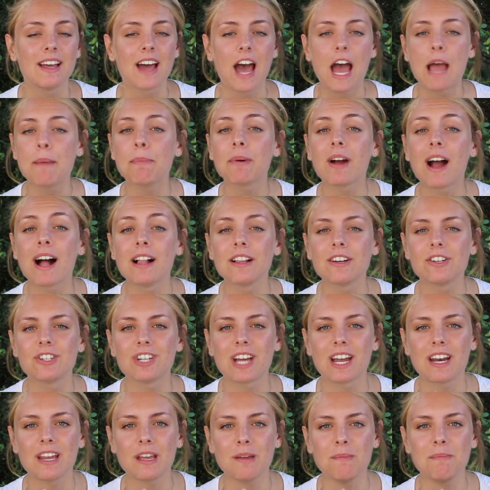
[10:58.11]

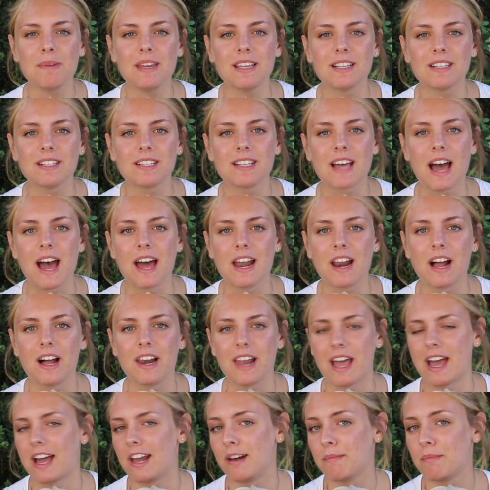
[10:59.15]
Hyperallergenic means that
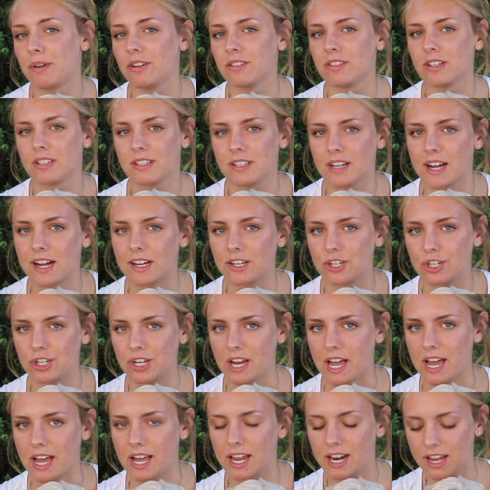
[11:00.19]
an animal does not
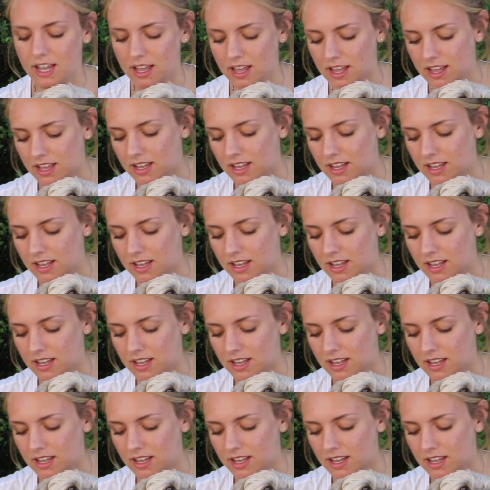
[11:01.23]
shed.